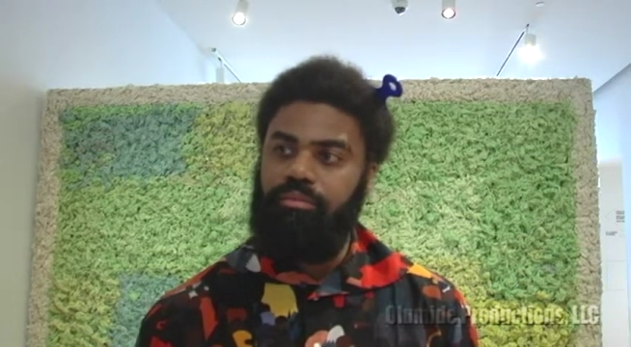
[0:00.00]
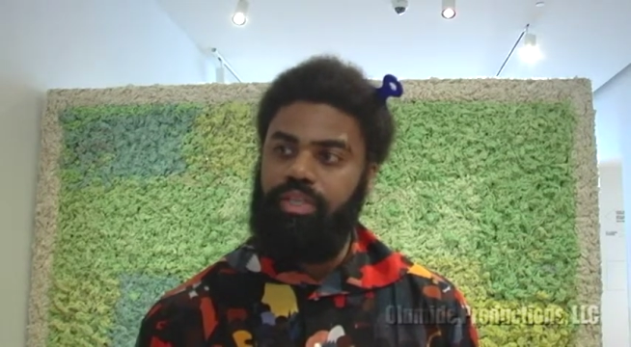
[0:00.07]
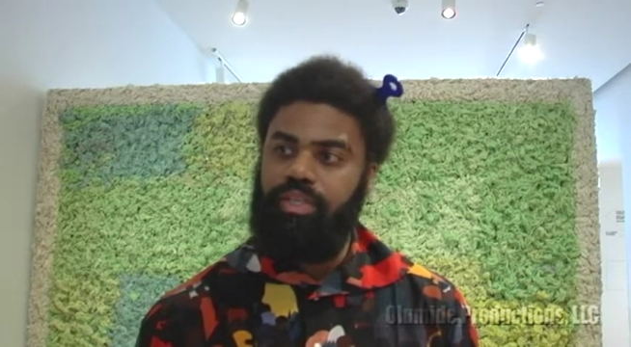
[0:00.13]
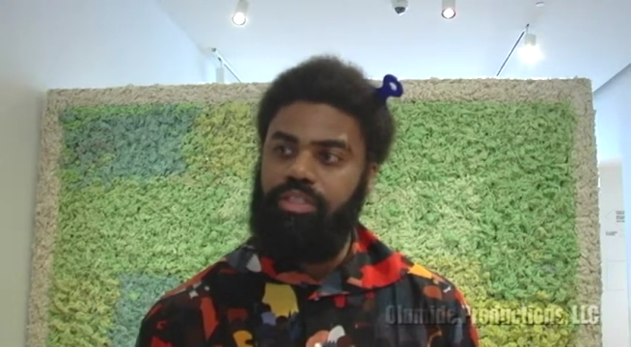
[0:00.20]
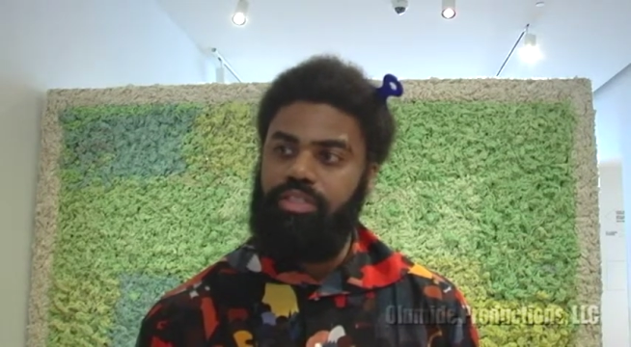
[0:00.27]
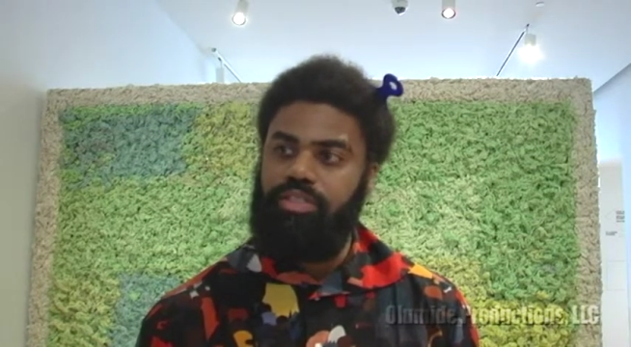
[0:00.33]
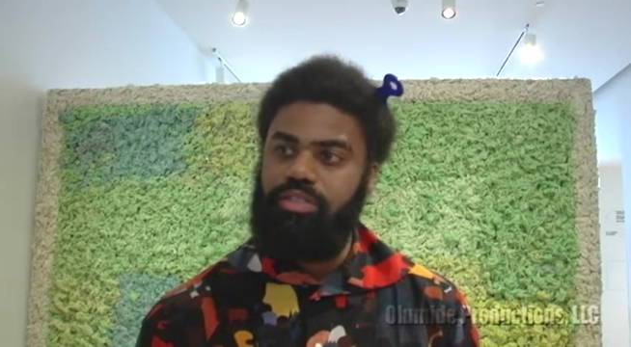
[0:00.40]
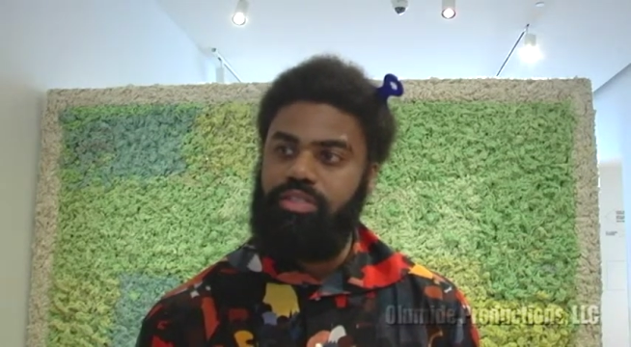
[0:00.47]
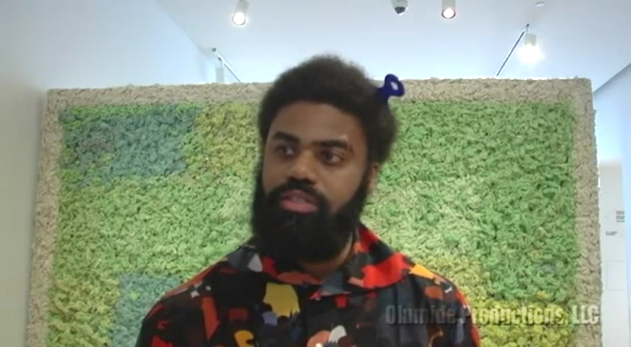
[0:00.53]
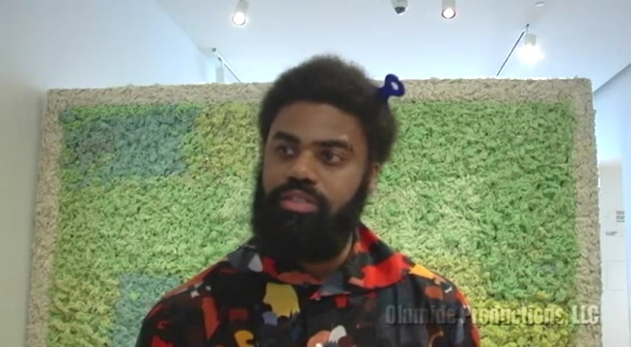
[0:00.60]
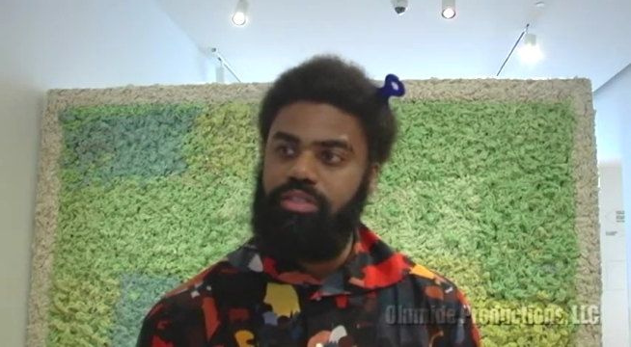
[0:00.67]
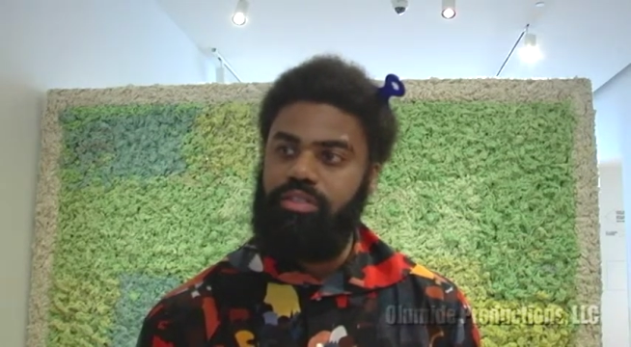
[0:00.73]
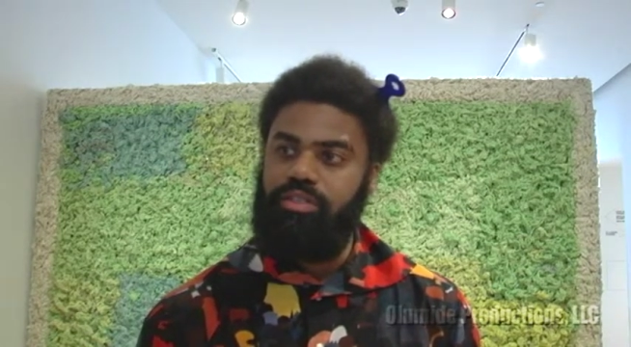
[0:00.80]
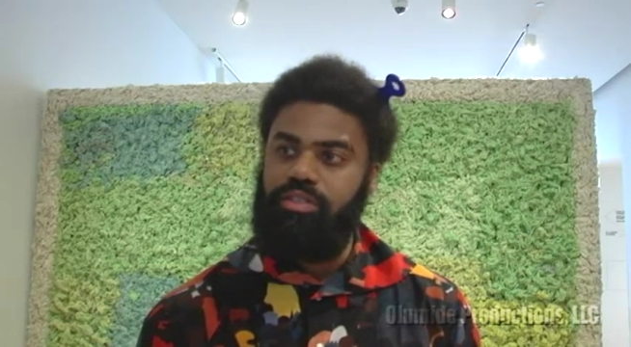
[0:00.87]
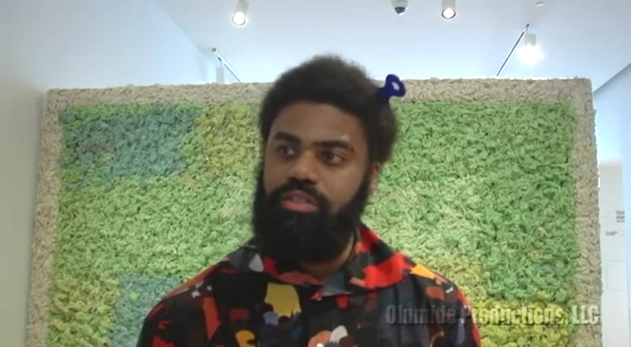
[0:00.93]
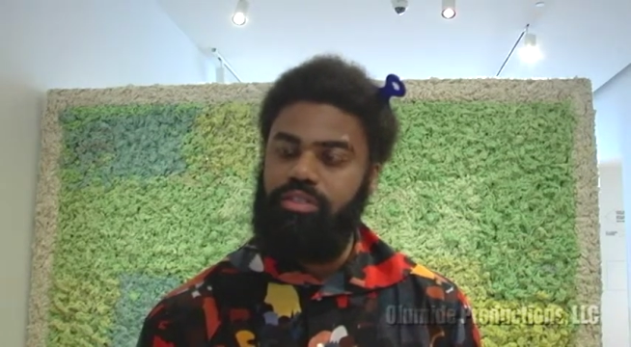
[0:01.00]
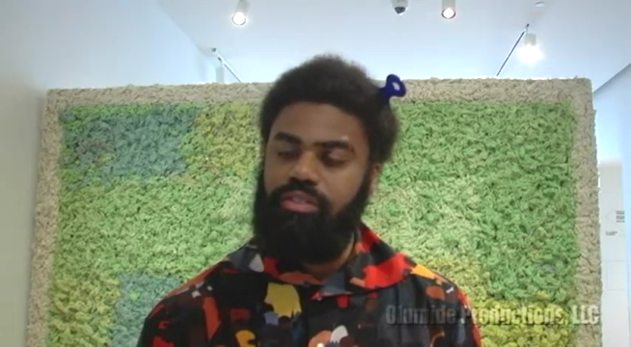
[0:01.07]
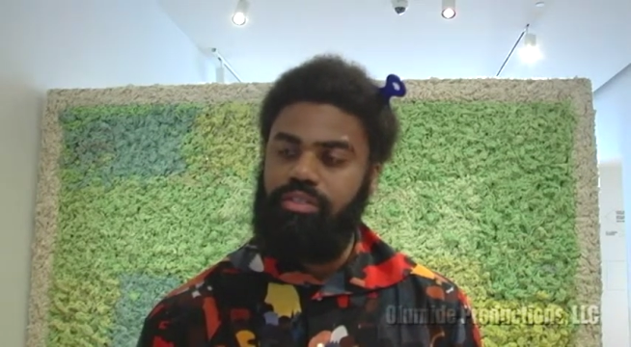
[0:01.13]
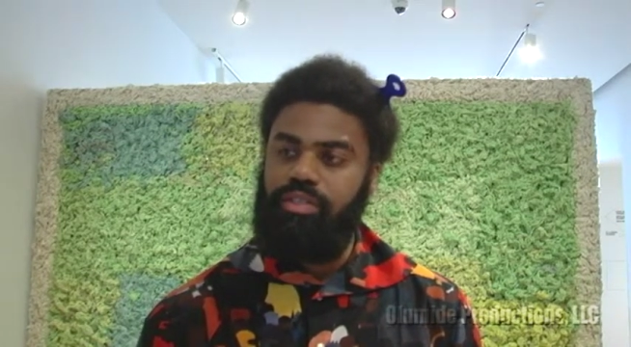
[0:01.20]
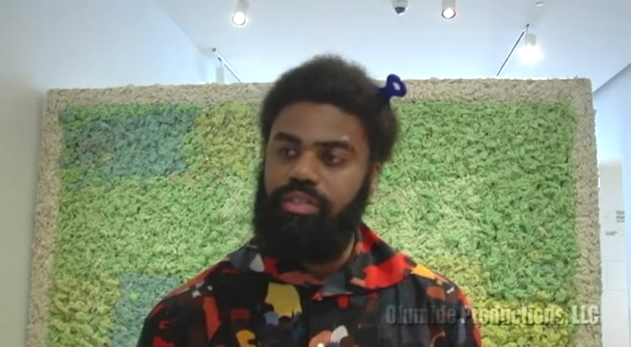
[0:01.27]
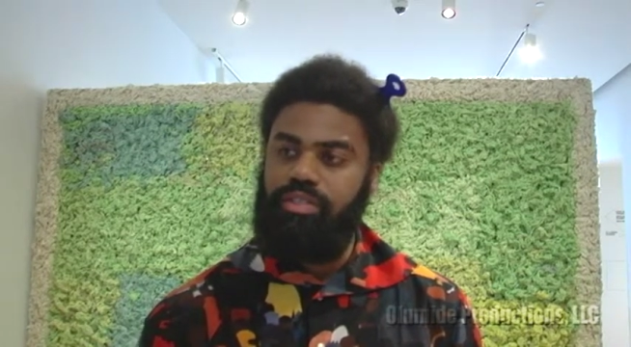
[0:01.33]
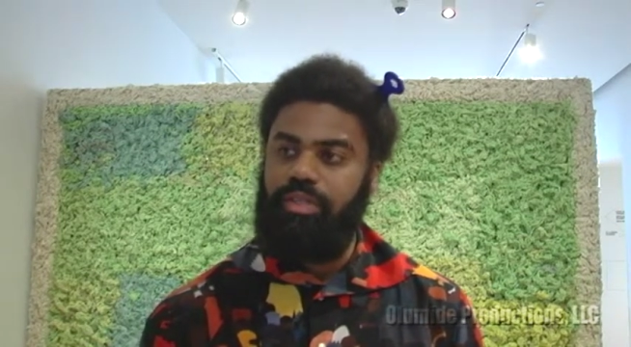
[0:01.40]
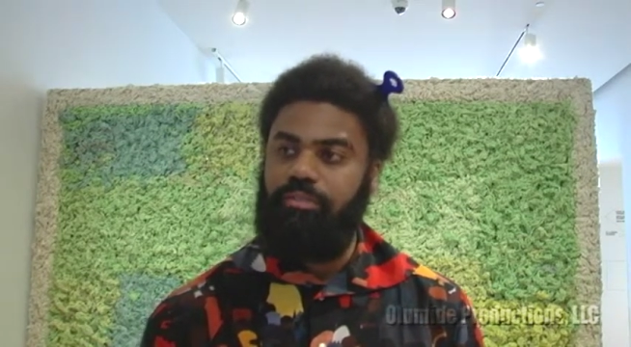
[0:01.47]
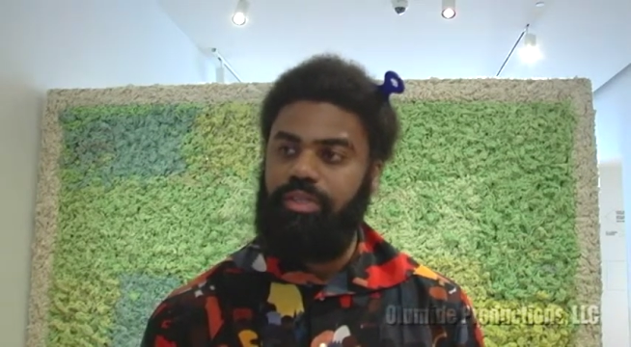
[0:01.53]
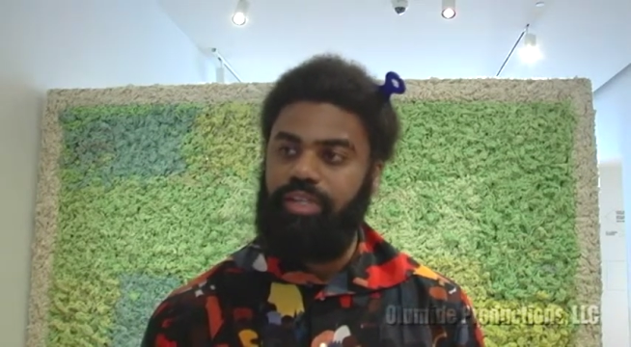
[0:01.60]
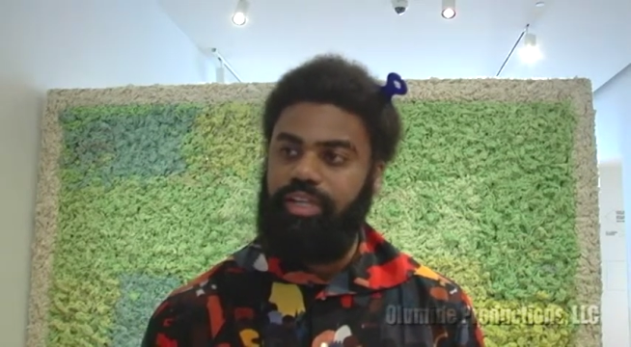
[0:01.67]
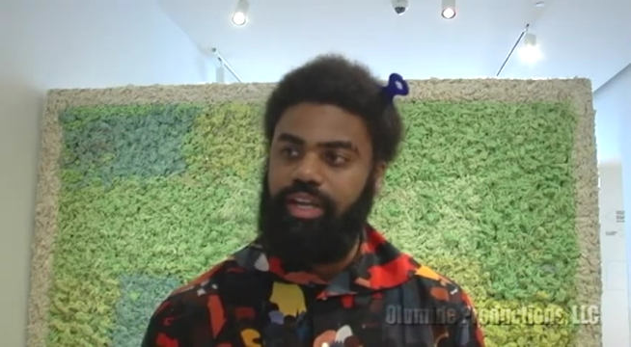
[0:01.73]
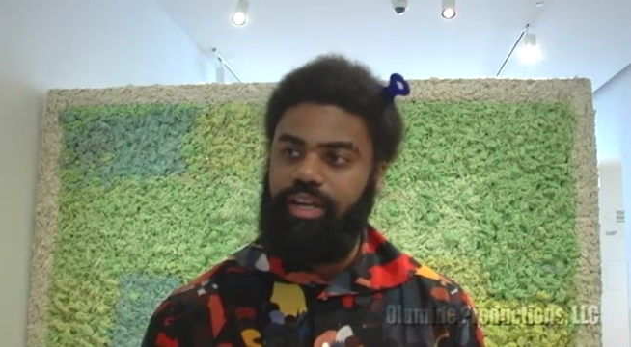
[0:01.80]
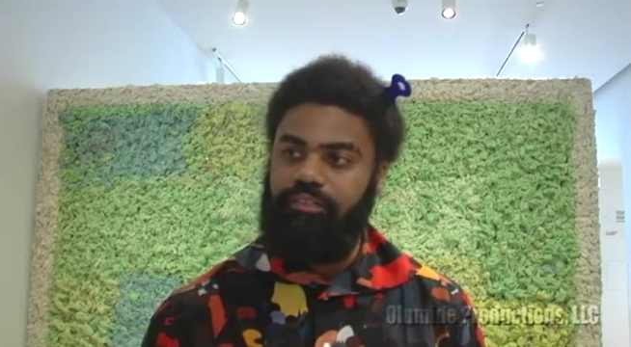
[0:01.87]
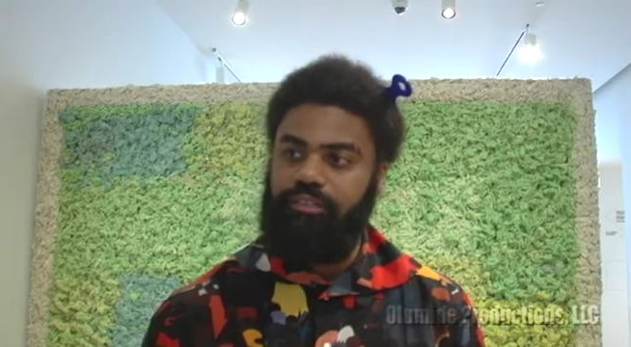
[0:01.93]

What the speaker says: is something that I